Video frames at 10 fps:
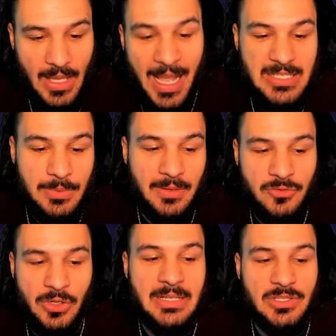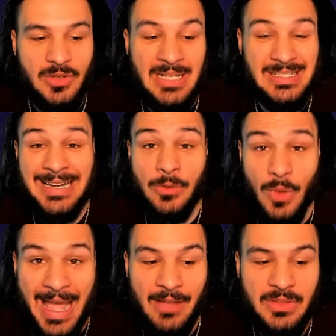Aspect of Giant Strides, I
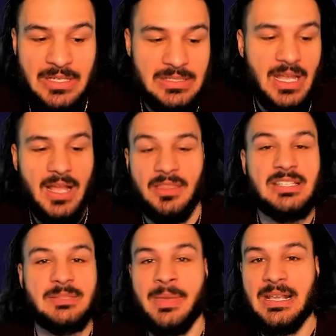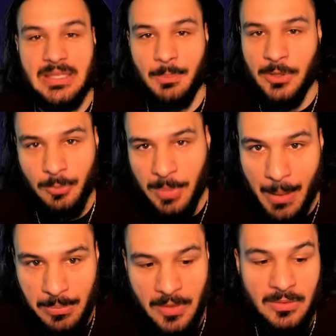don't have this. This makes the build
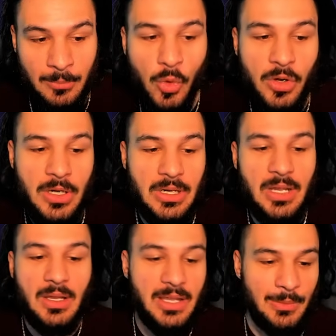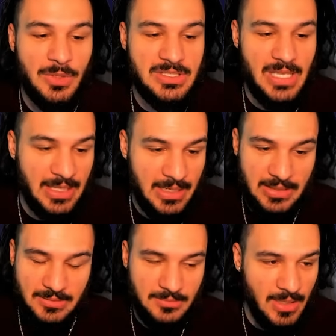pop even more. And once I get
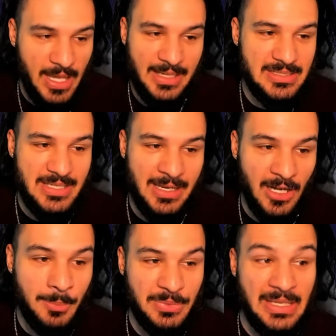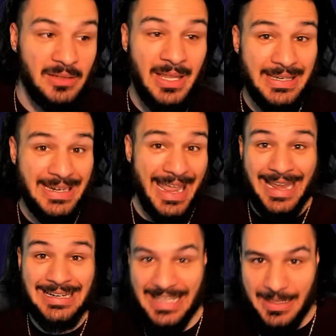it, I guess I can update like an
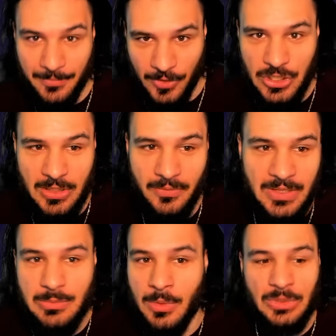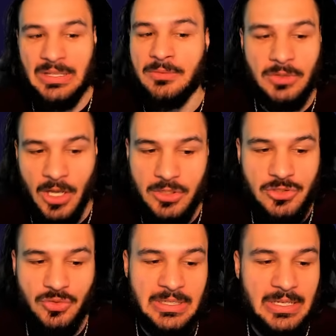end game version of this when we're level
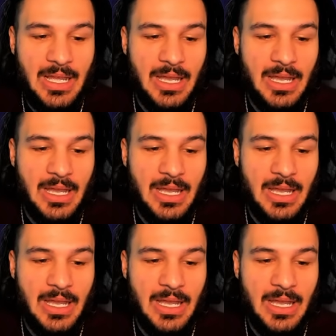100.